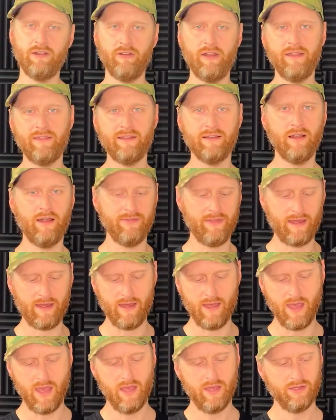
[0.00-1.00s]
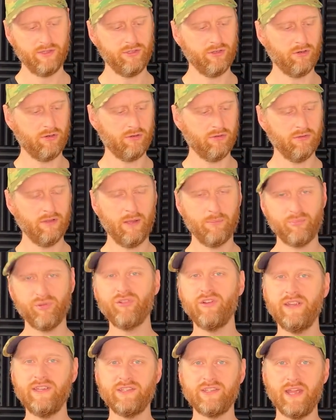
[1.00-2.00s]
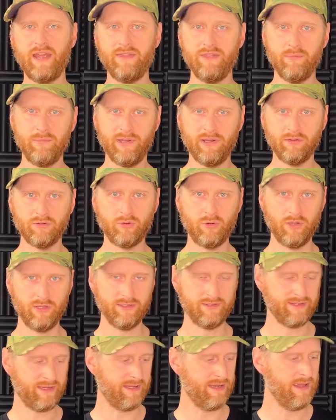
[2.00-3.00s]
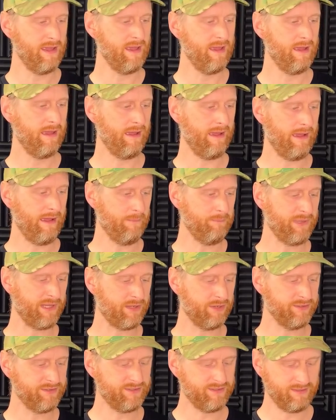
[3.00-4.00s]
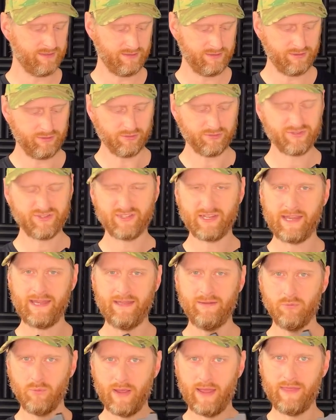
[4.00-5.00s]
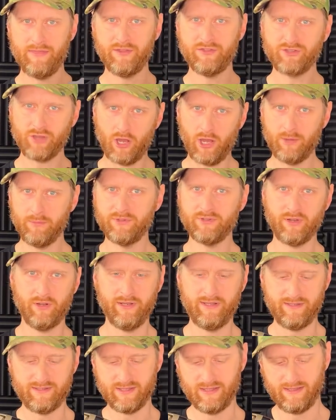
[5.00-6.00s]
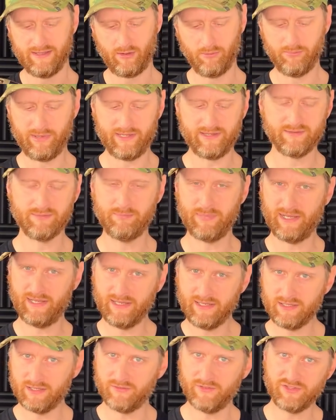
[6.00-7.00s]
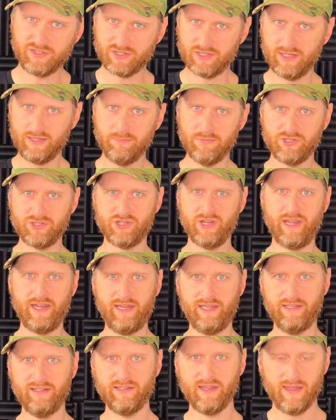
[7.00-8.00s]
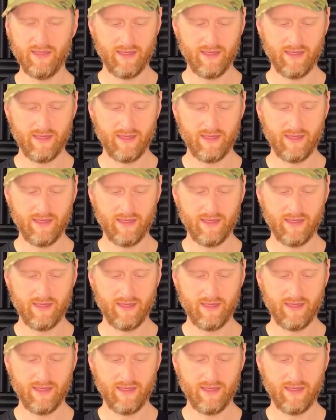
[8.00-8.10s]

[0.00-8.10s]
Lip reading: or anything like that, you'll appreciate the build quality, because you'll see where the time has gone into little bits being individually machined